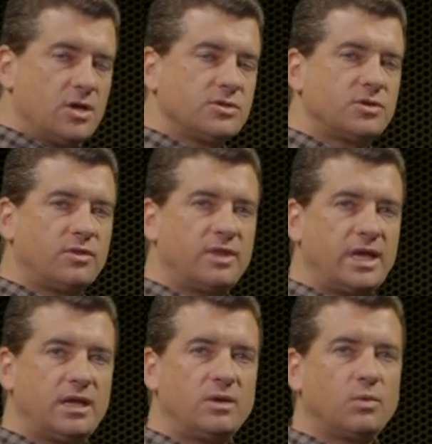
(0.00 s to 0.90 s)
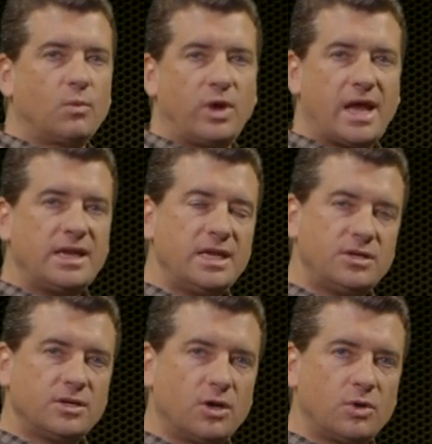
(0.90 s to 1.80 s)
So then when I
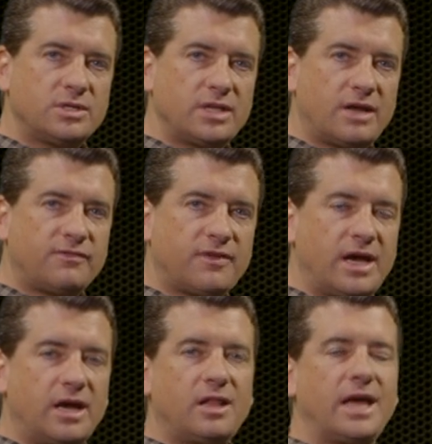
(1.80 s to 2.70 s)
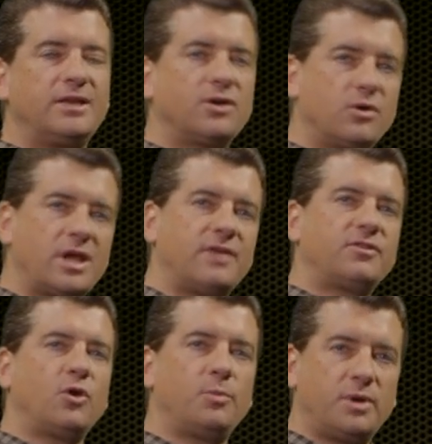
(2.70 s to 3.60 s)
need to go to that file, I don't have
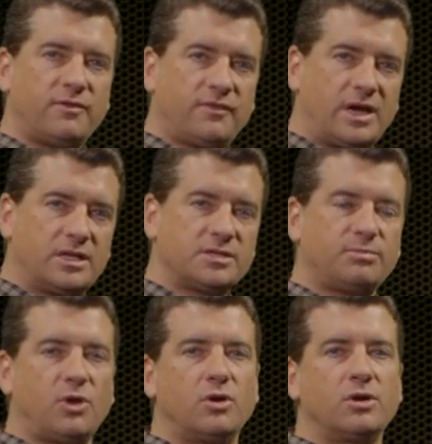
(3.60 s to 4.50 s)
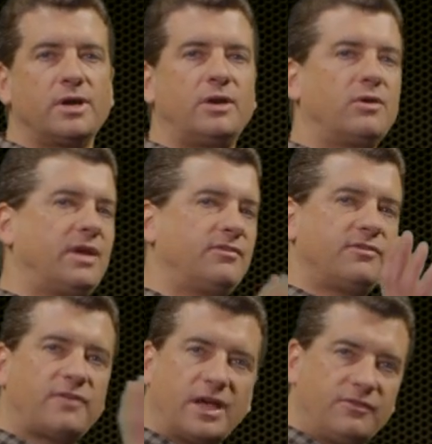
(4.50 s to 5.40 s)
to open up File Explorer, I don't have to
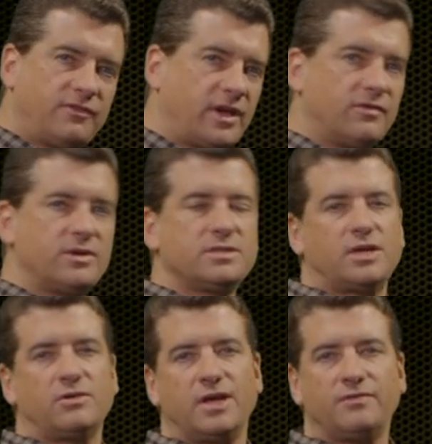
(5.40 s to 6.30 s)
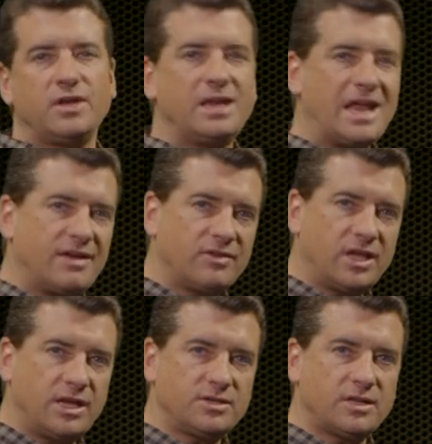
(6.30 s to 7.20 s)
find favorites, I don't have to
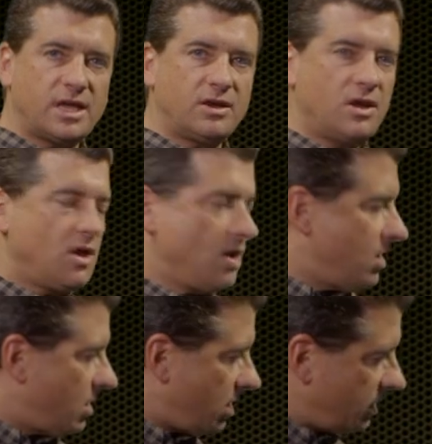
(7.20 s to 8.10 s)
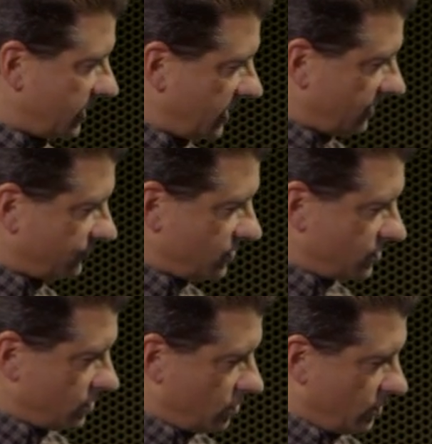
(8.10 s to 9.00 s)
navigate to that. All I have to
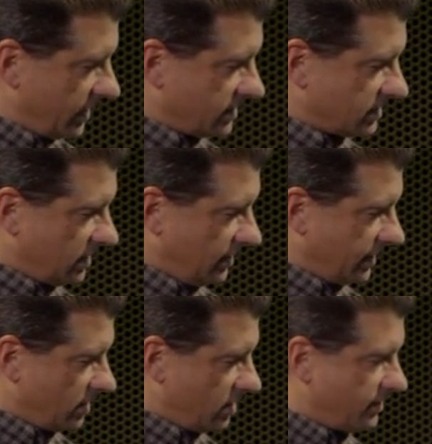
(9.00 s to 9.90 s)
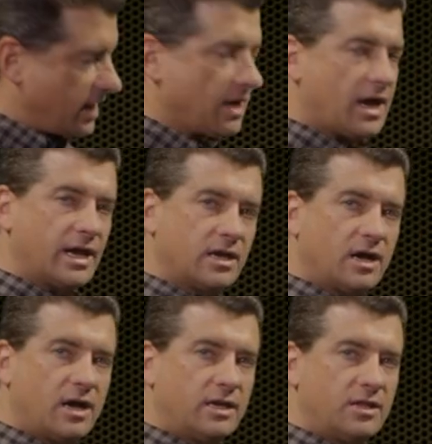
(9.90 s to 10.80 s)
do is click on that
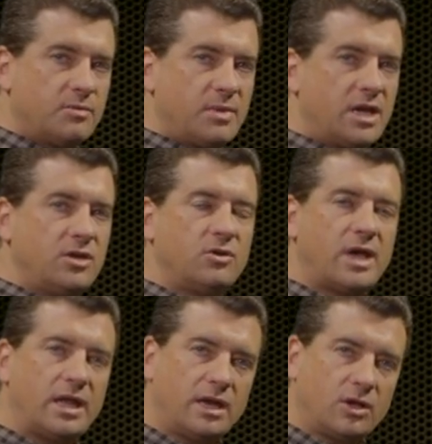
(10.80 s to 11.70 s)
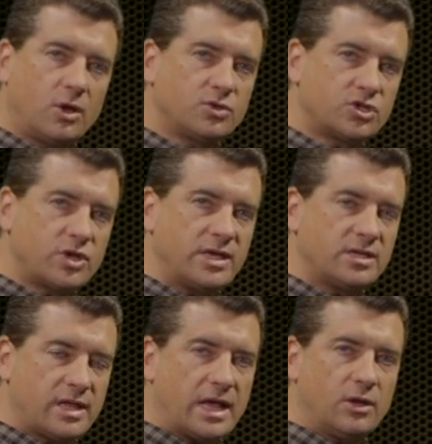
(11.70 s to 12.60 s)
icon in the menu and it'll go straight
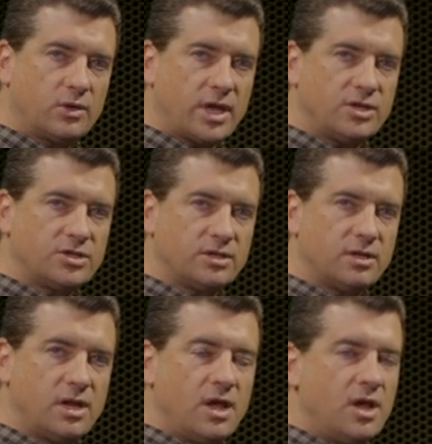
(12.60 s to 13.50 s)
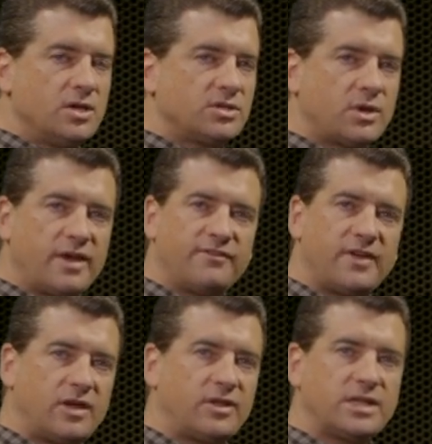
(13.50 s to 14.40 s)
to that location. So I
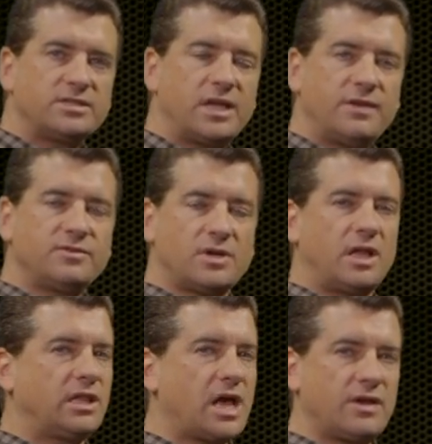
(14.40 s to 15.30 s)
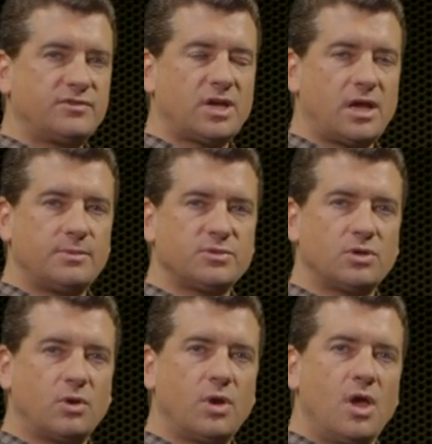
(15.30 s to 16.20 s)
found that saves a lot of time.
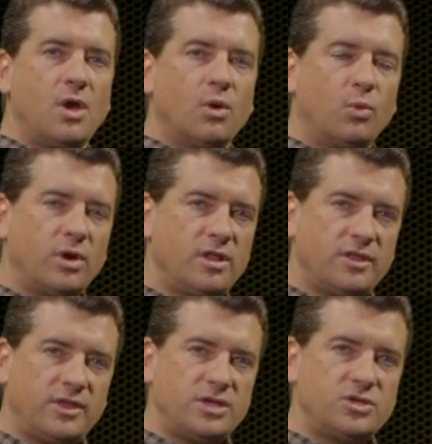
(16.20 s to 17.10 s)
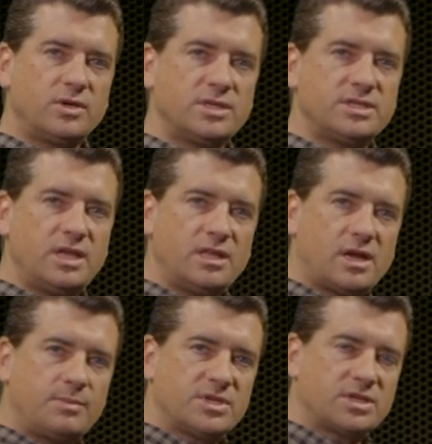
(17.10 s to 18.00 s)
So one of the things you can see that
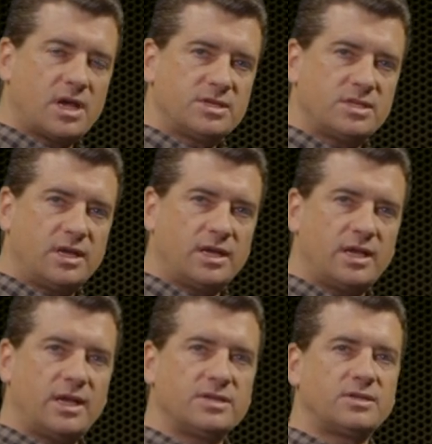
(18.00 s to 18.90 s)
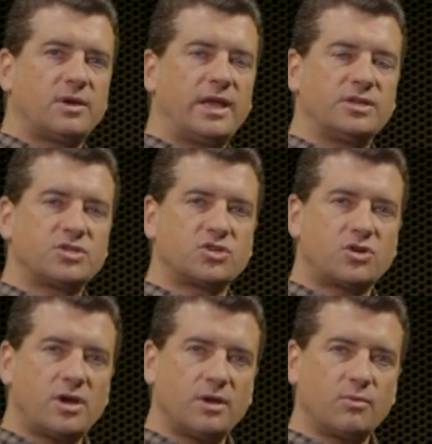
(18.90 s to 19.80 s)
I'm discussing is it's
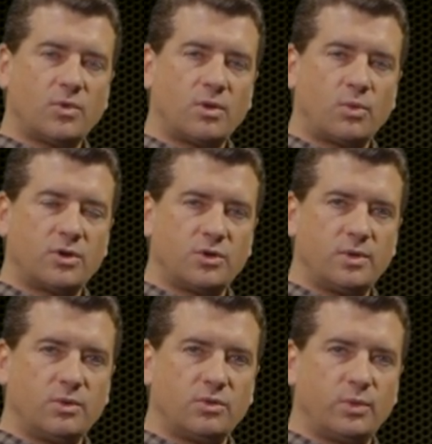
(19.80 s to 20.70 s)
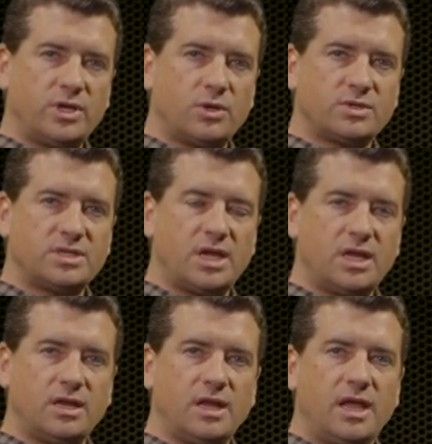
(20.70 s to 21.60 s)
trying what we're doing with Windows
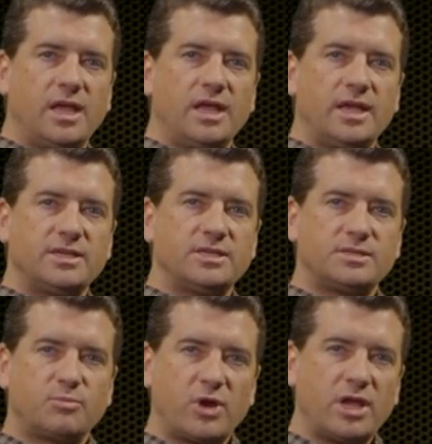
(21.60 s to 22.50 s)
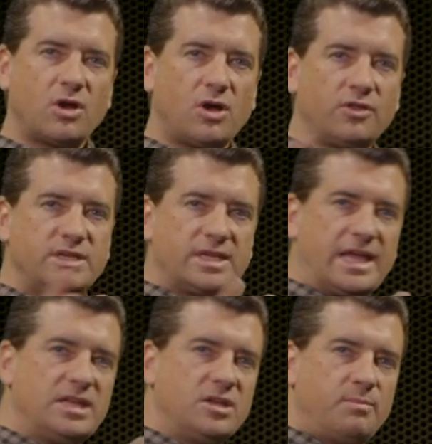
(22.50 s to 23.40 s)
10 is it's bringing all these
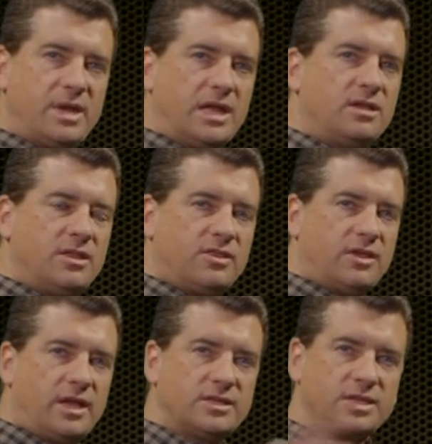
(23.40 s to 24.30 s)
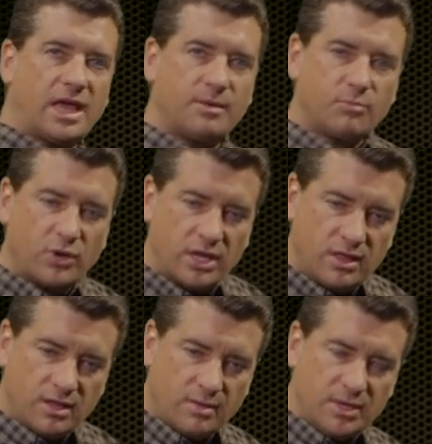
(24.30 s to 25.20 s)
independent things and
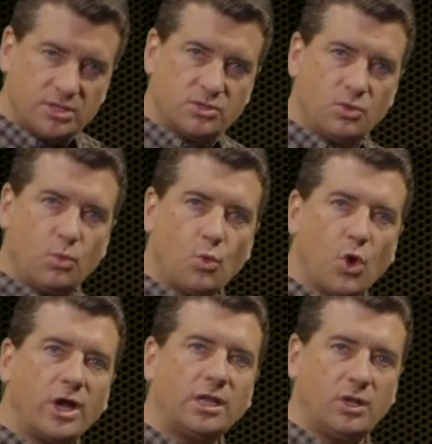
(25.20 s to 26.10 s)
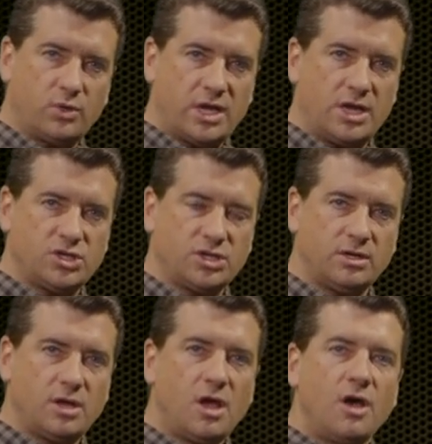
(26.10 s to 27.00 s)
bringing them into one
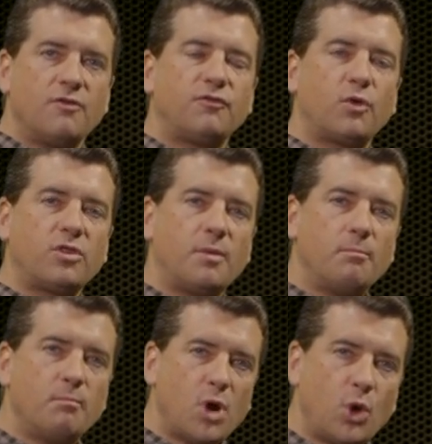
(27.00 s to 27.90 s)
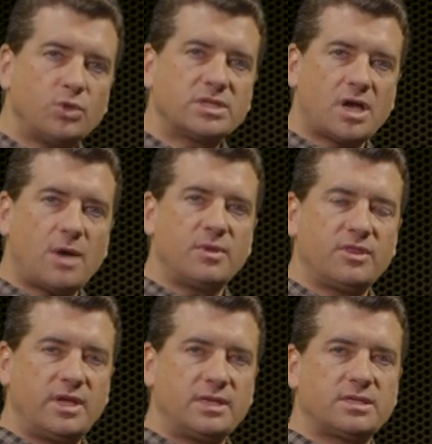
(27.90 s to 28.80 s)
location for the most common
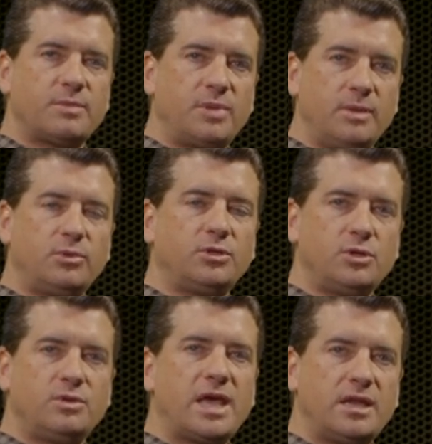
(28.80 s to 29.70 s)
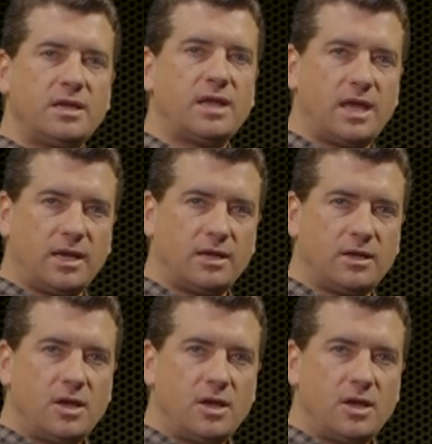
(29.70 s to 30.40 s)
things that people do day to day.